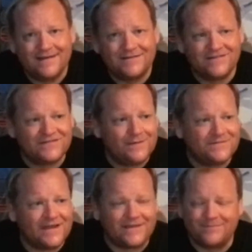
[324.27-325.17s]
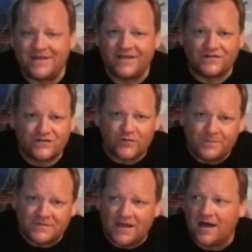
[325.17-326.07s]
Just seems like he gets
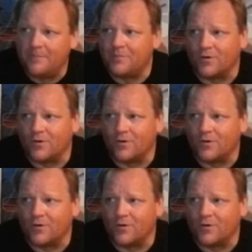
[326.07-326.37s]
tripped up